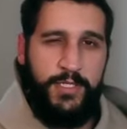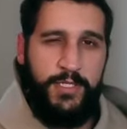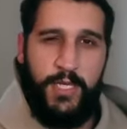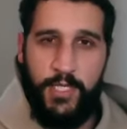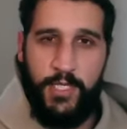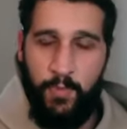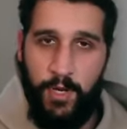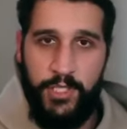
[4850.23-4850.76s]

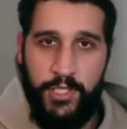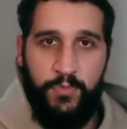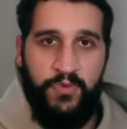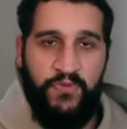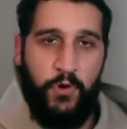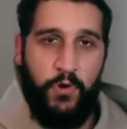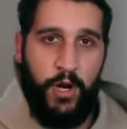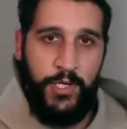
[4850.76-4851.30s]
six months
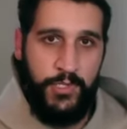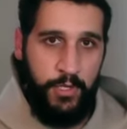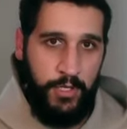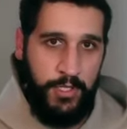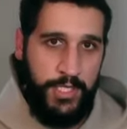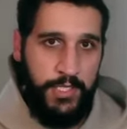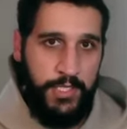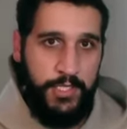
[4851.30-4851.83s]
before I
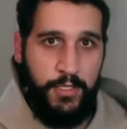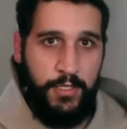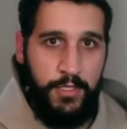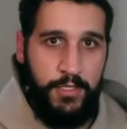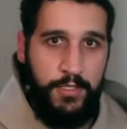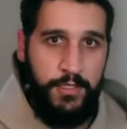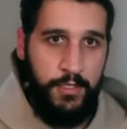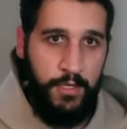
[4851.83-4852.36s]
started teaching
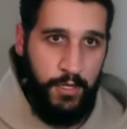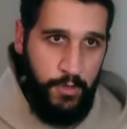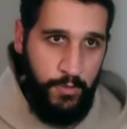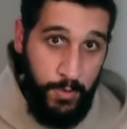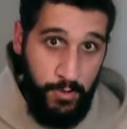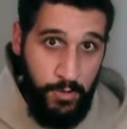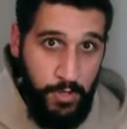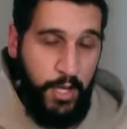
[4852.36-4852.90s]
this to other
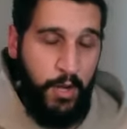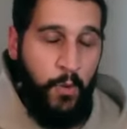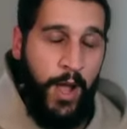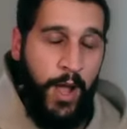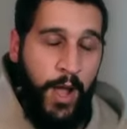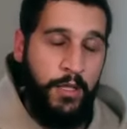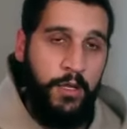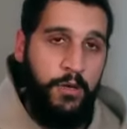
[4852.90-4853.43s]
people like a
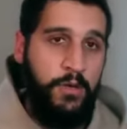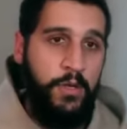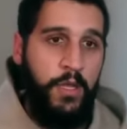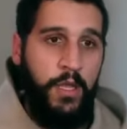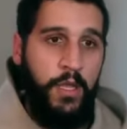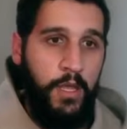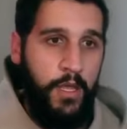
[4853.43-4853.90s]
while ago.